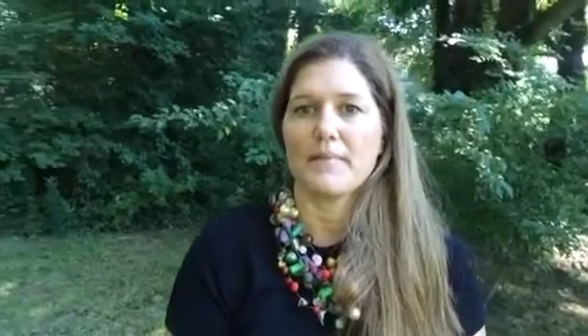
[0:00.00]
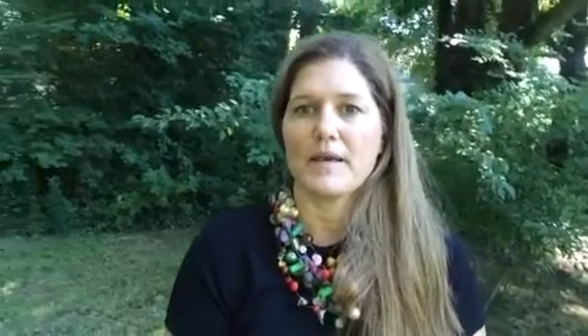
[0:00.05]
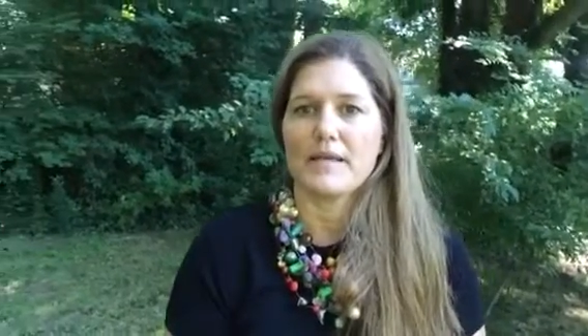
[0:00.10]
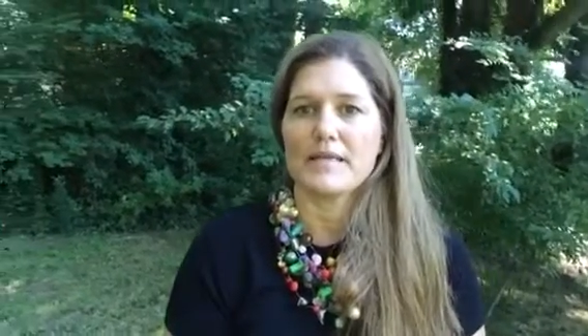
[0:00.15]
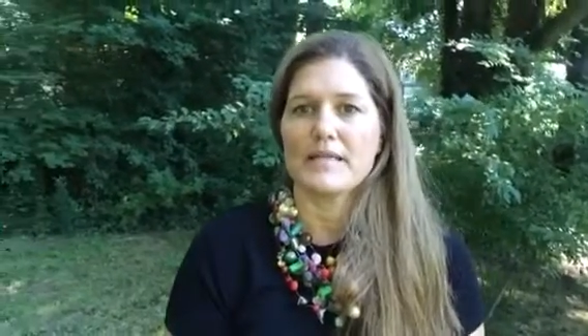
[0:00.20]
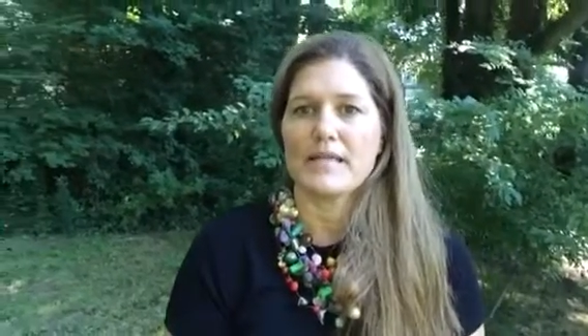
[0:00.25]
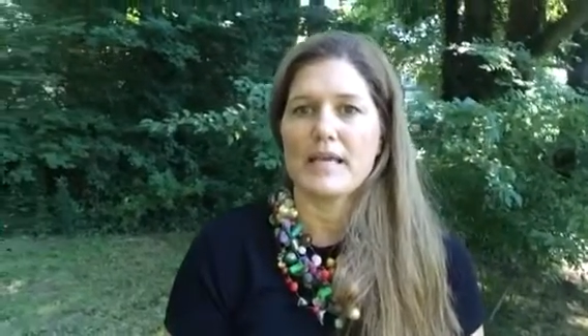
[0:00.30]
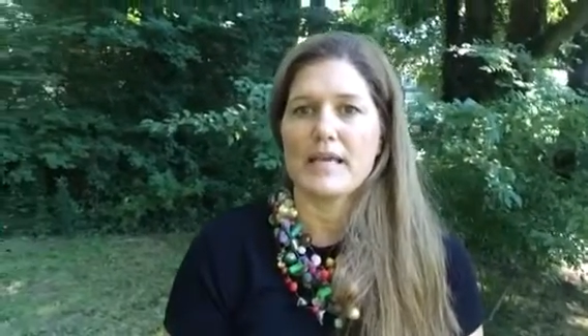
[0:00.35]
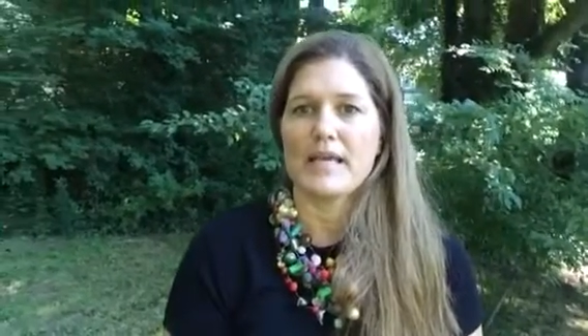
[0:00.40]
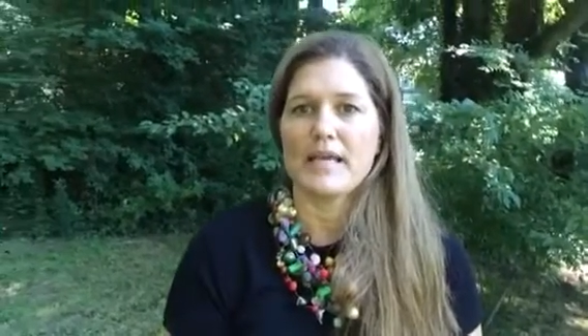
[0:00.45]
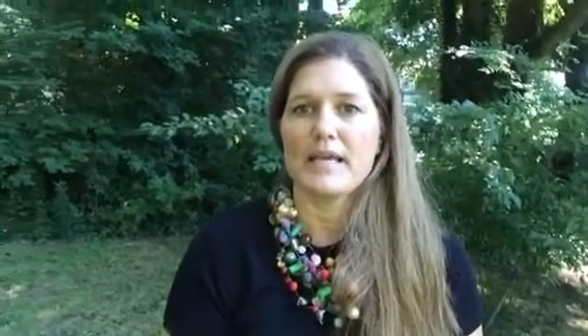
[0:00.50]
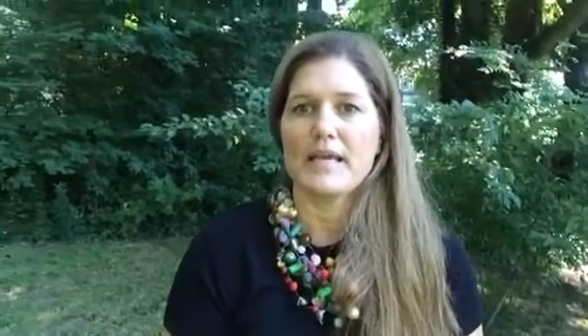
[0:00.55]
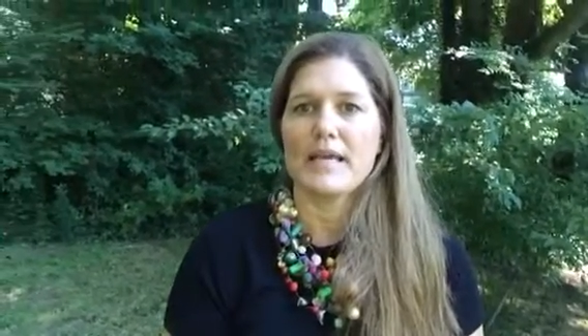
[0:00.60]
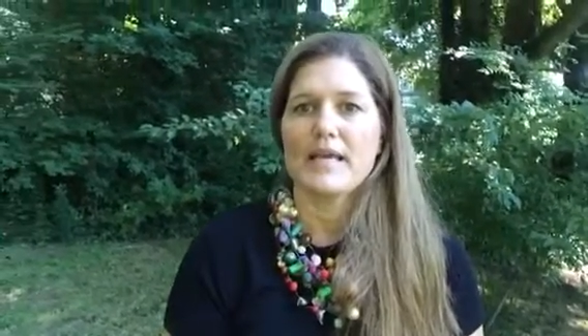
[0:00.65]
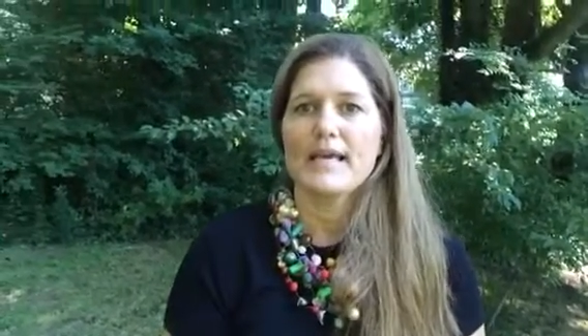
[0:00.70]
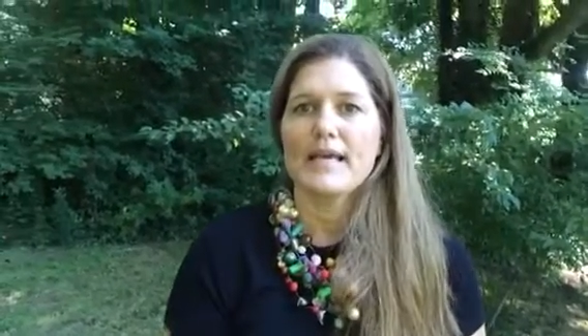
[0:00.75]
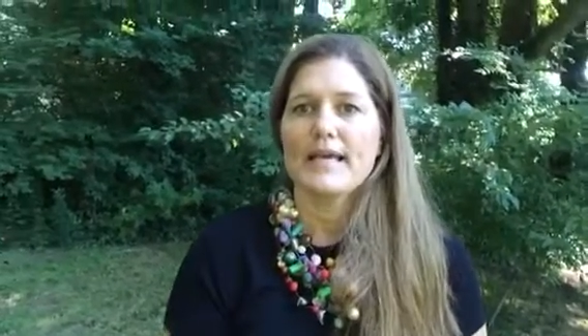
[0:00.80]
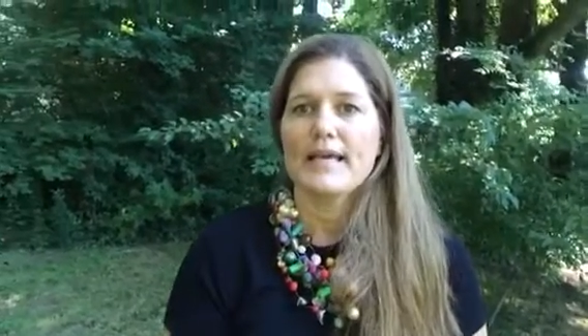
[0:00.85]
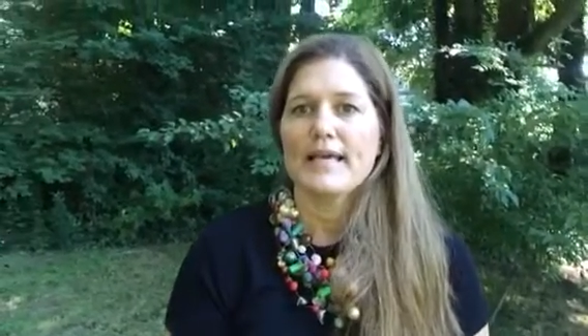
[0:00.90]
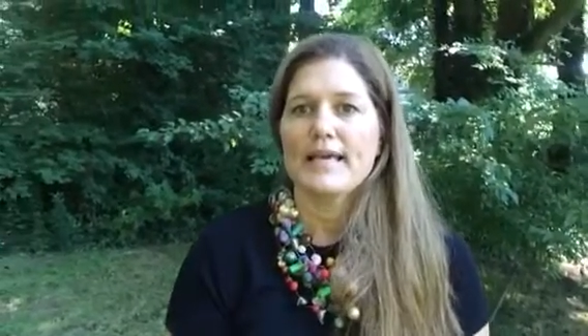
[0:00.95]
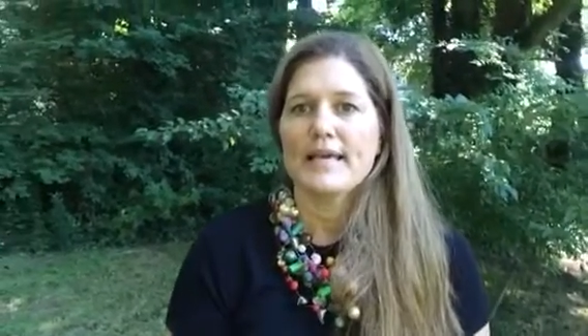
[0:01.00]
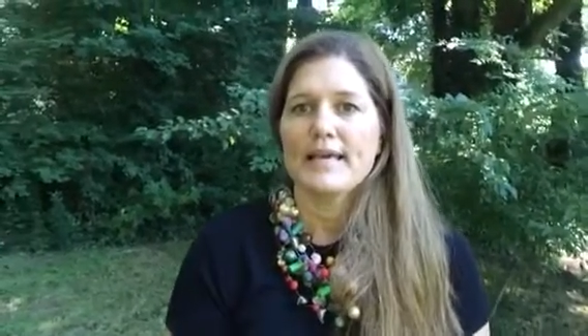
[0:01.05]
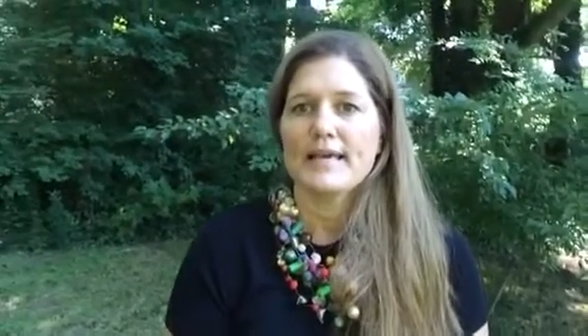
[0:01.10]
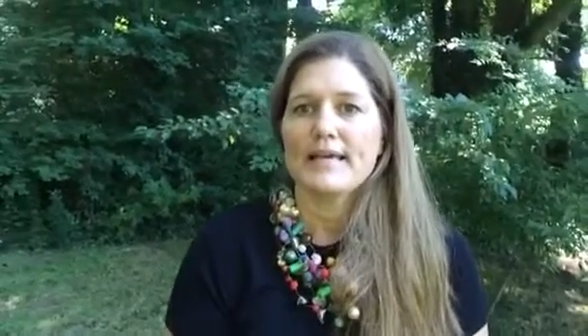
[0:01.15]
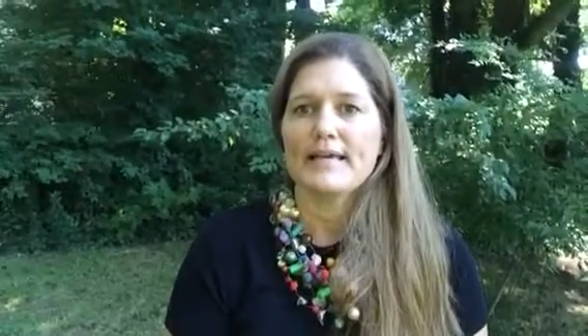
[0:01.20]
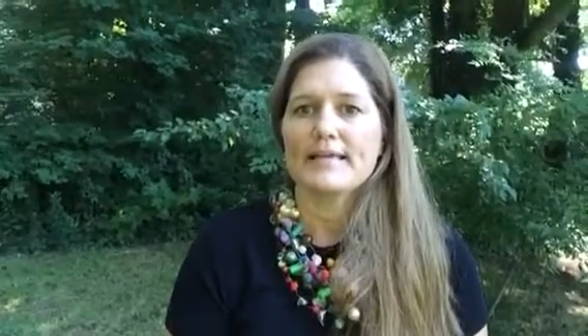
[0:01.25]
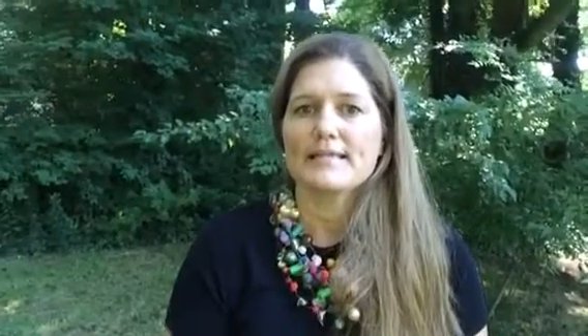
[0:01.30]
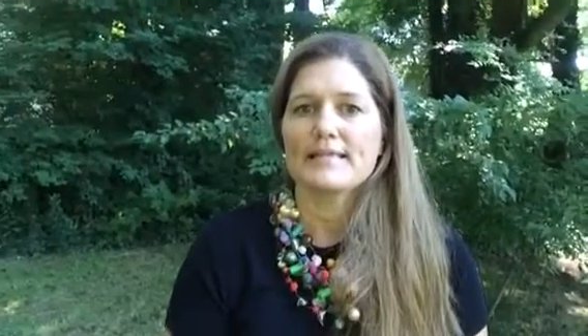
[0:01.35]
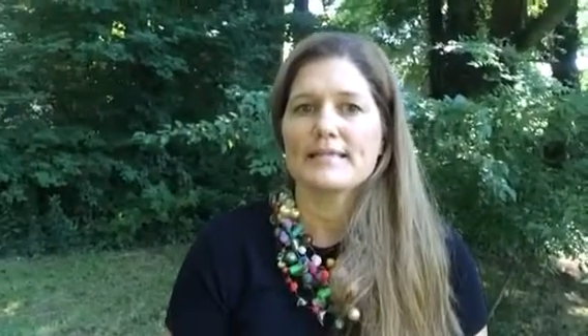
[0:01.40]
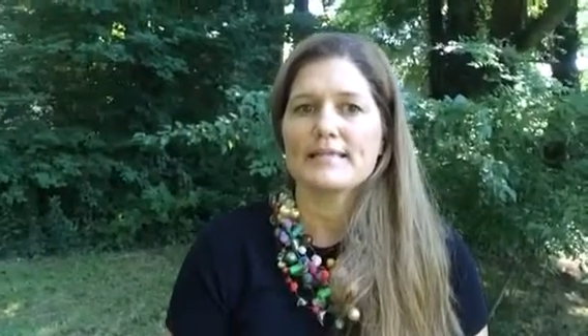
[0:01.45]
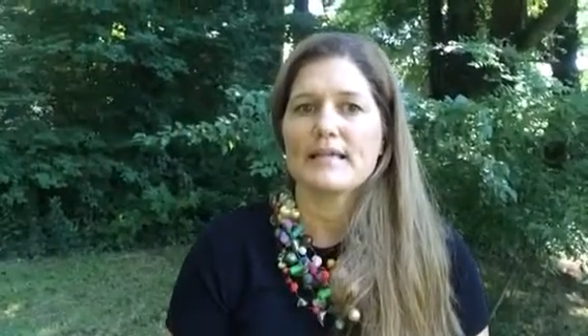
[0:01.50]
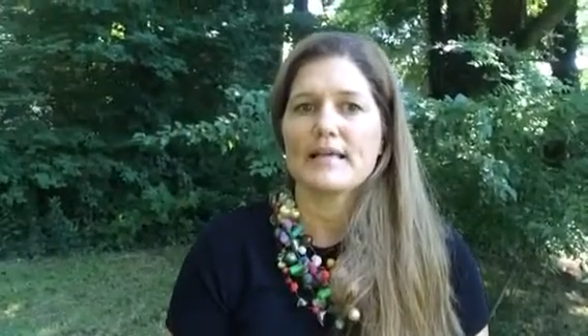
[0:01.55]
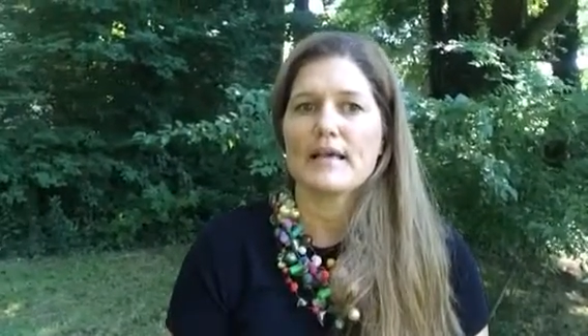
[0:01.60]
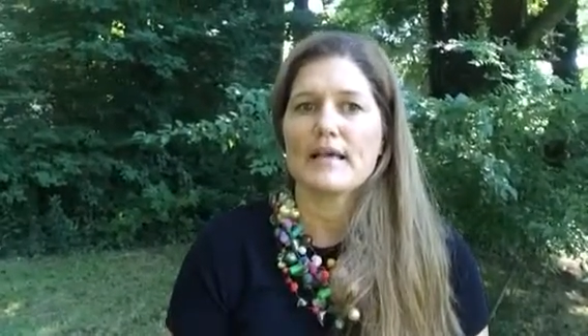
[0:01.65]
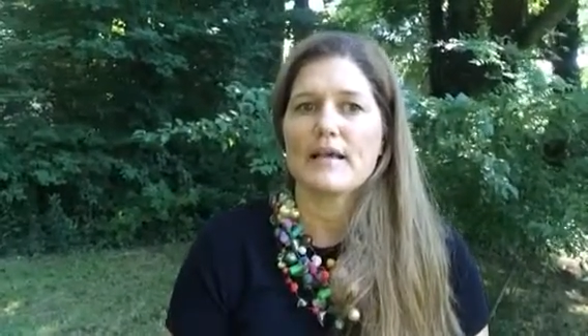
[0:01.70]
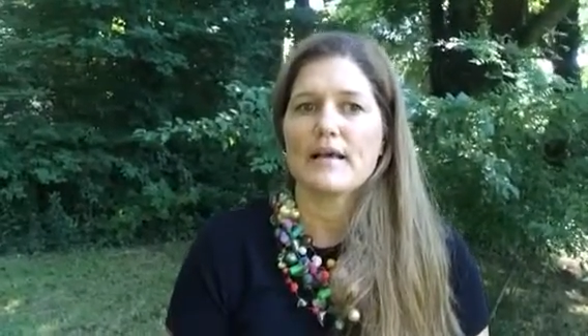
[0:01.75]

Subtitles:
my day is